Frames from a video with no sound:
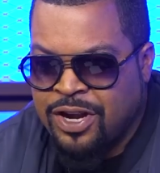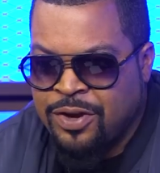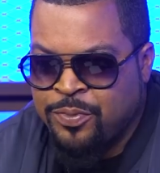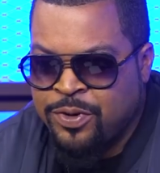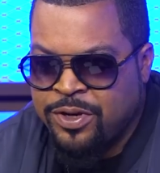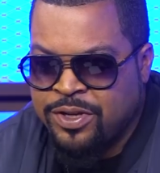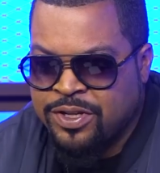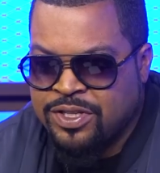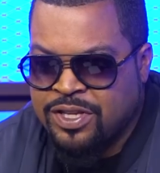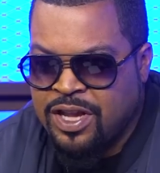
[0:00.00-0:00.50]
to be
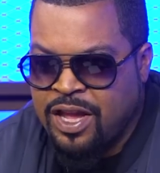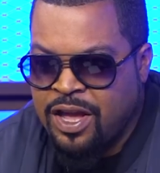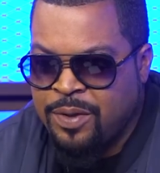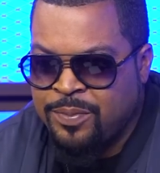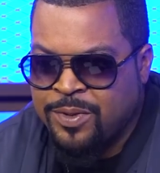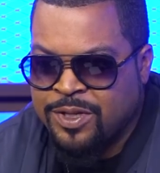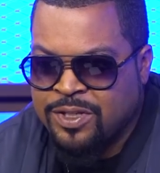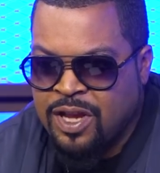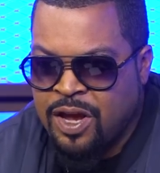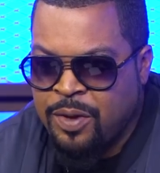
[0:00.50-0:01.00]
the same
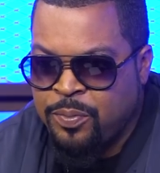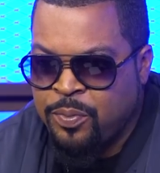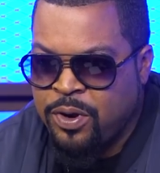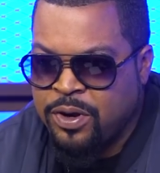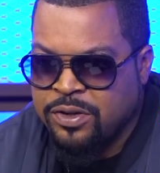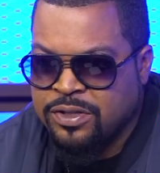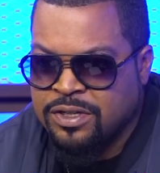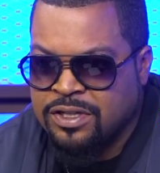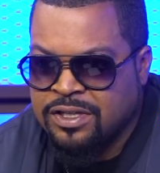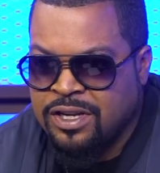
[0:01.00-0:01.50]
exact
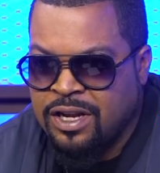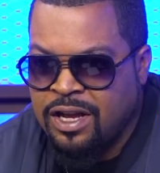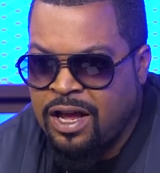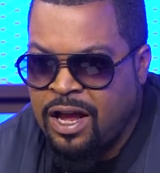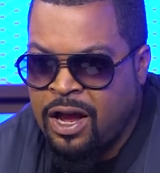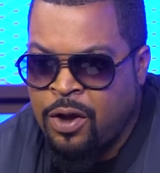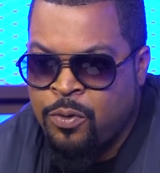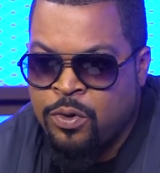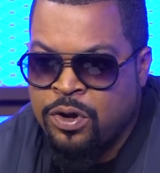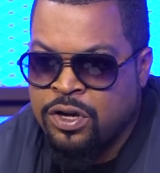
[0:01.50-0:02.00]
person I
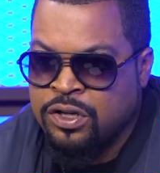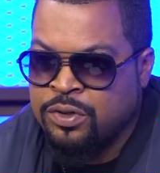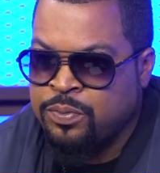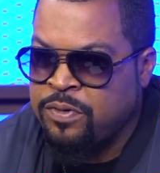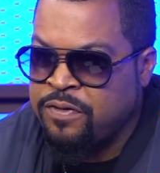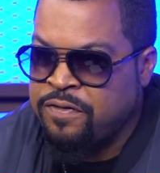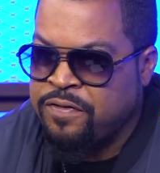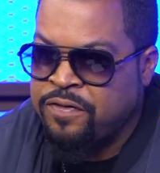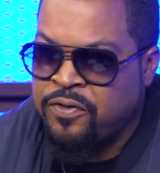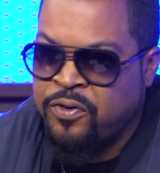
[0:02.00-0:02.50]
was
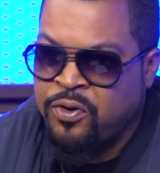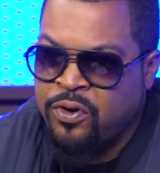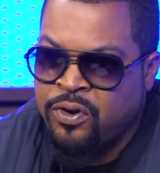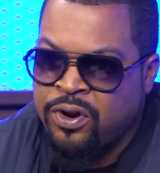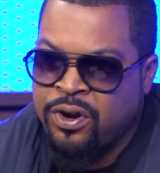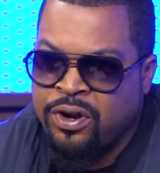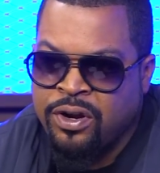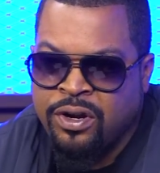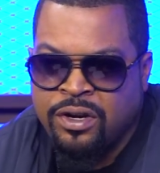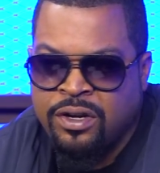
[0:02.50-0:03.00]

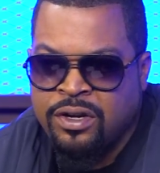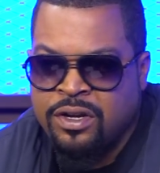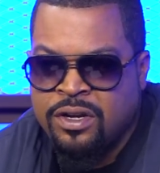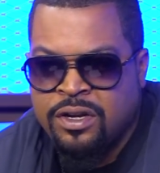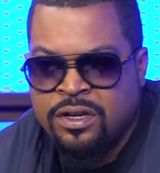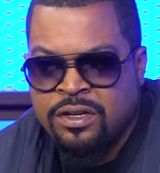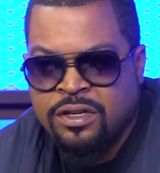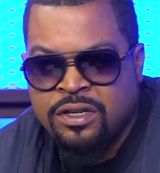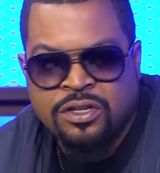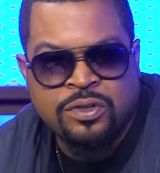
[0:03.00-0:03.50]
before
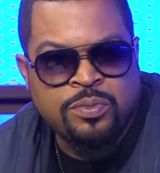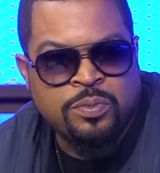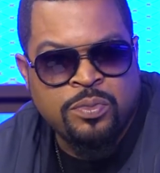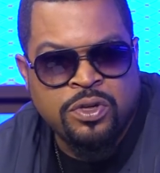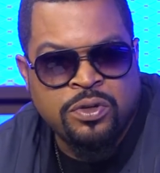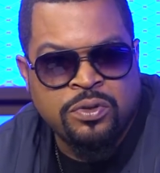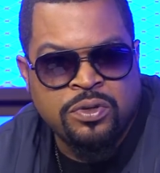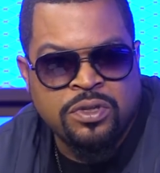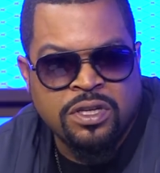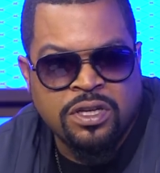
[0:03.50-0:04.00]
this
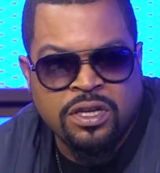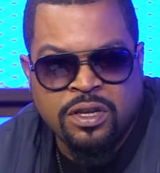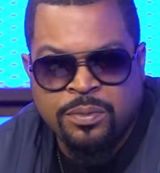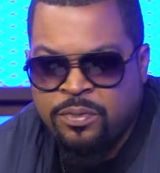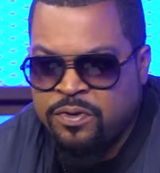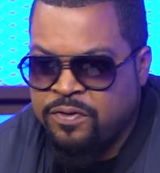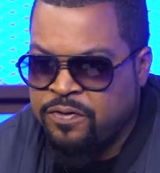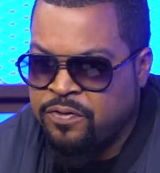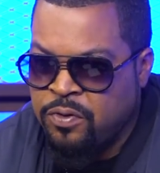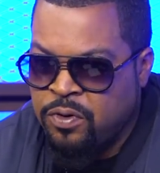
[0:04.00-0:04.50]
music and
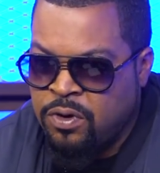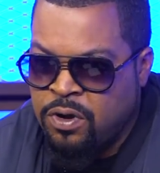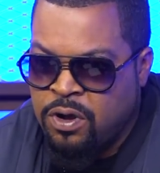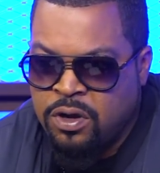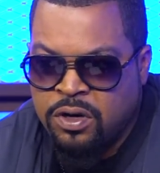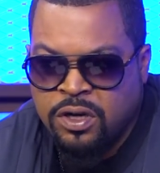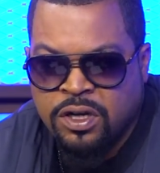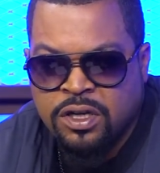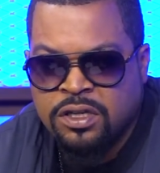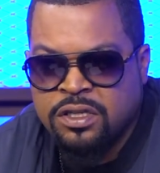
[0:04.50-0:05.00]
before all
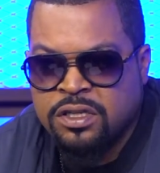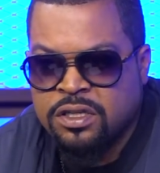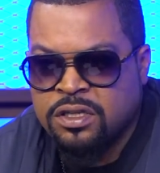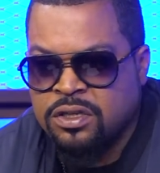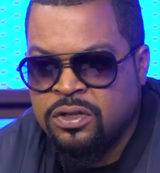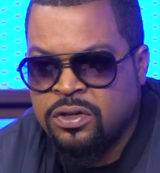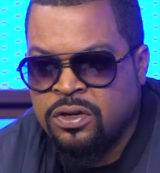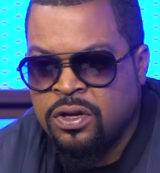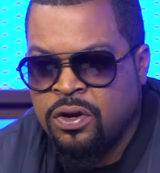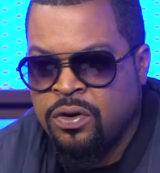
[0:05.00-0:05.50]
this,
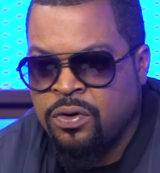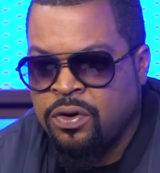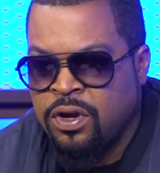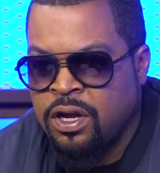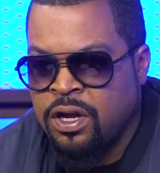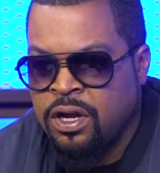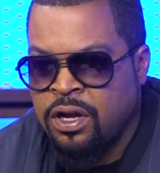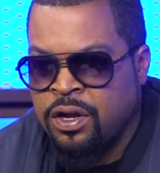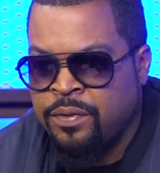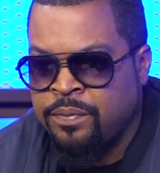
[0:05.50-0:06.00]
you know.
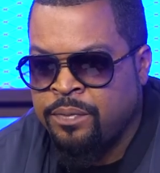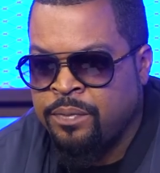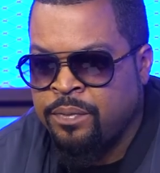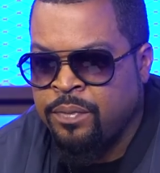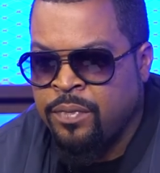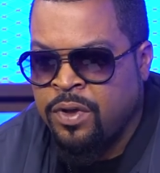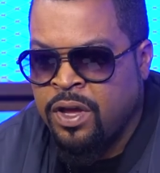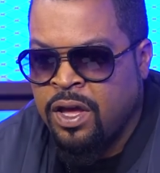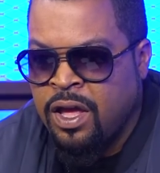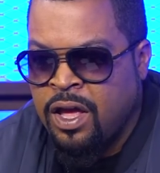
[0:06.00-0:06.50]

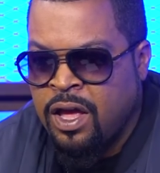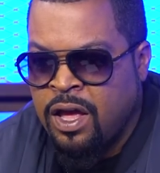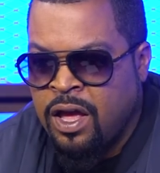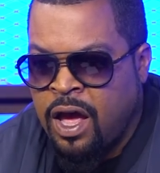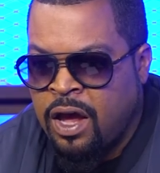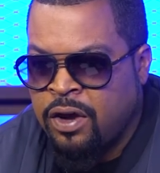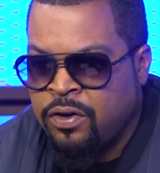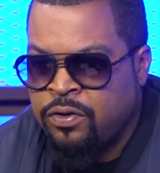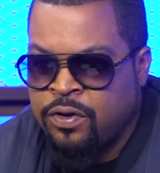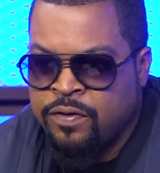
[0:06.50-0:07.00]
I
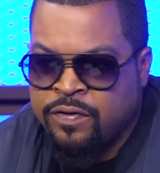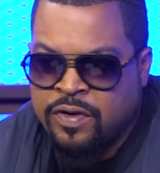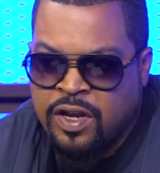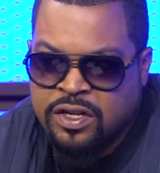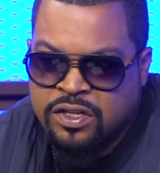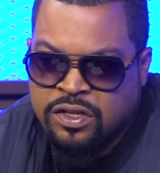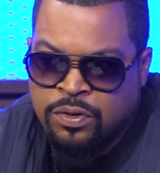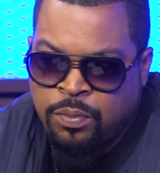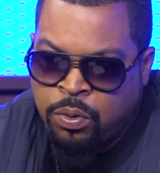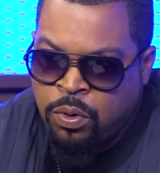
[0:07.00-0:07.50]
don't know if that's
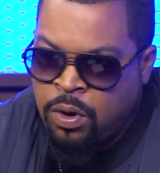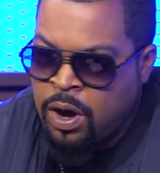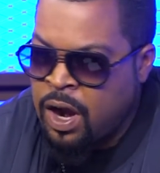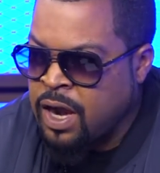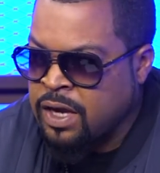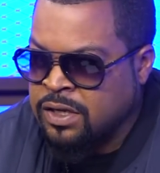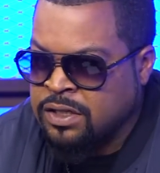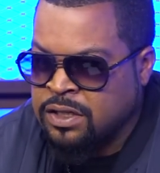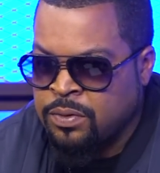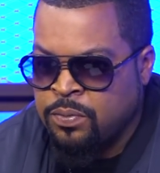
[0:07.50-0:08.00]

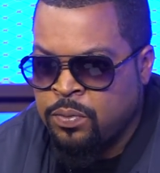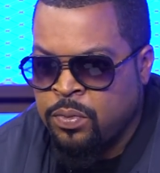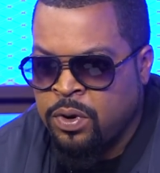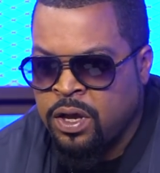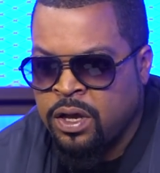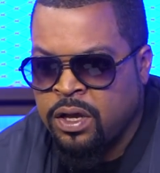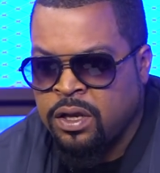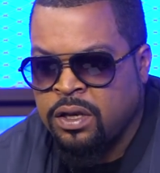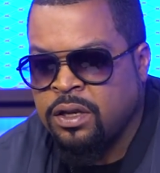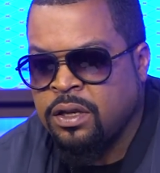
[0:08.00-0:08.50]
surprising,
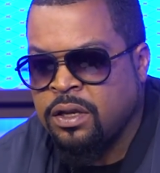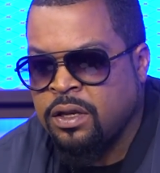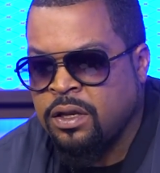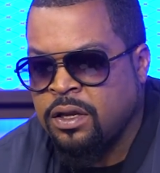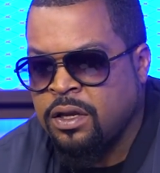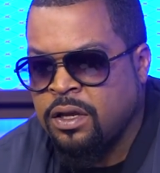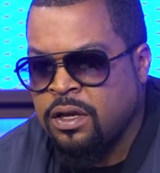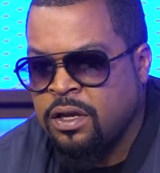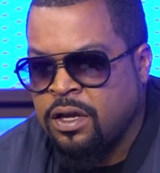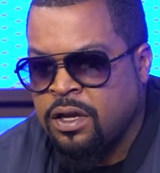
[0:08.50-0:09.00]
but,
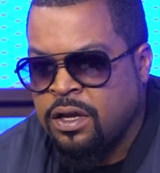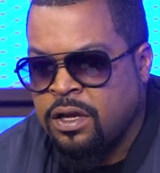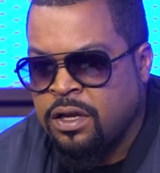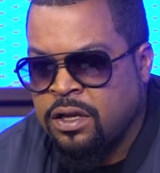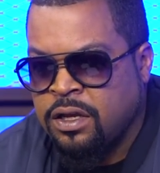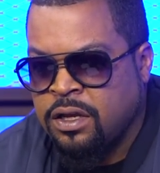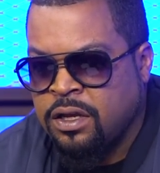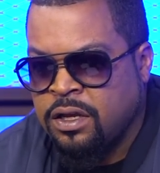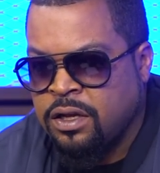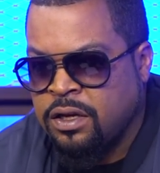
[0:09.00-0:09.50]

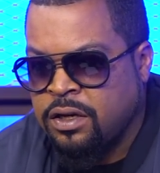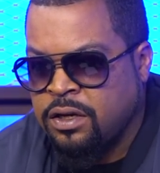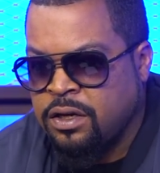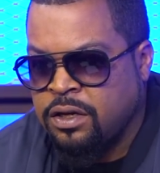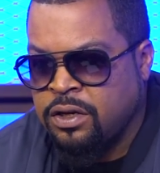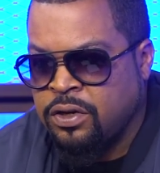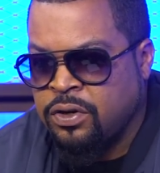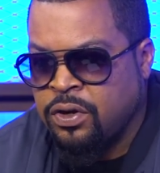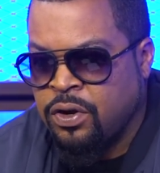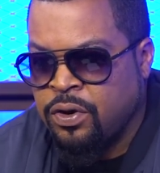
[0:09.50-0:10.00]

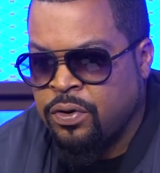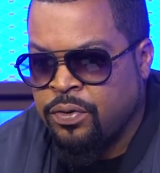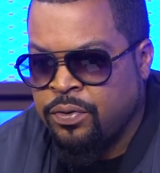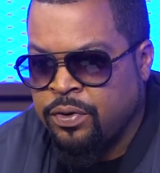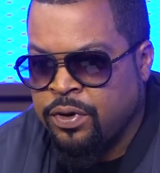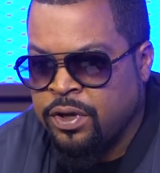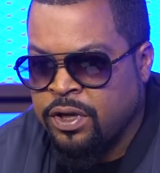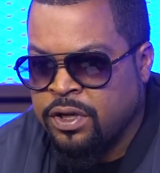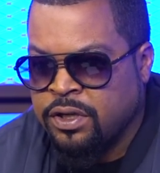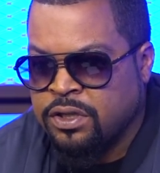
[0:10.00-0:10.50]
you know,
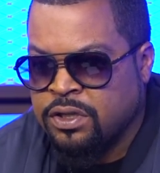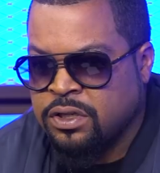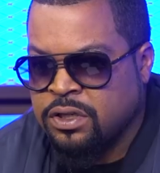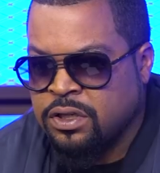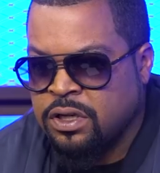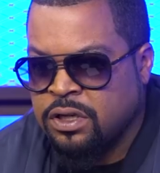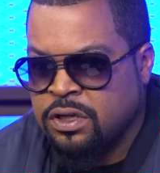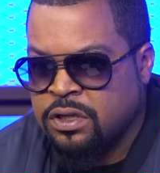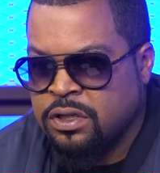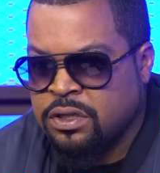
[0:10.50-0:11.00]

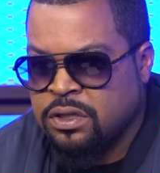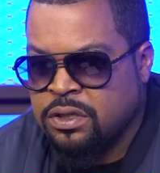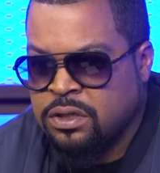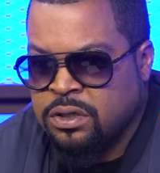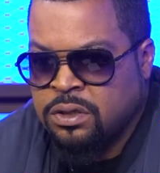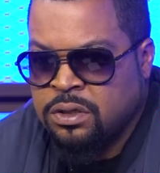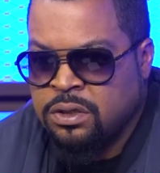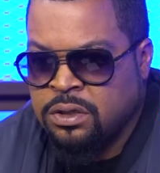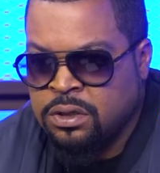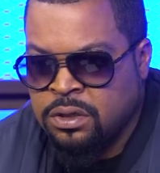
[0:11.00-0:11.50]
it's
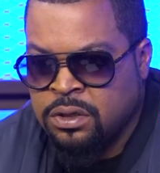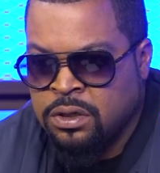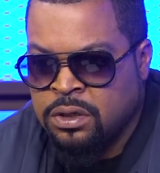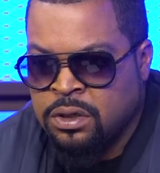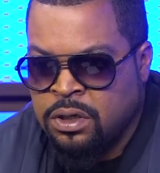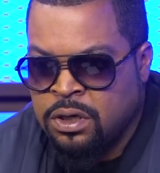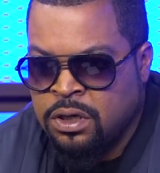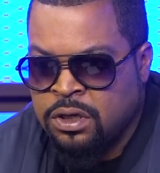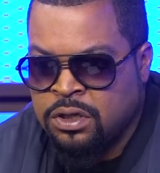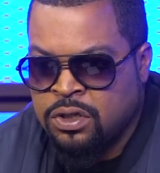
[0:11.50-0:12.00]

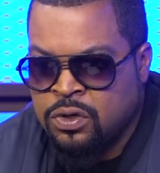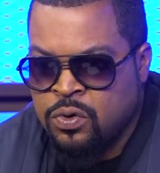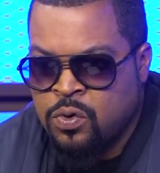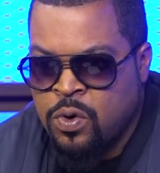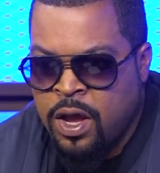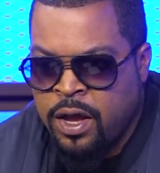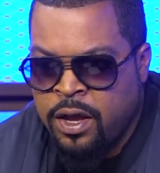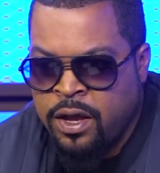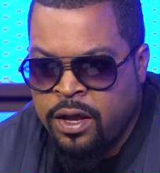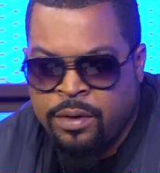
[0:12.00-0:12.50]
who
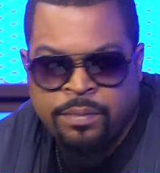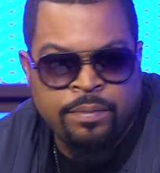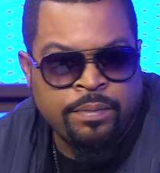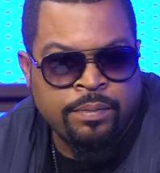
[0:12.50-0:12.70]
I am.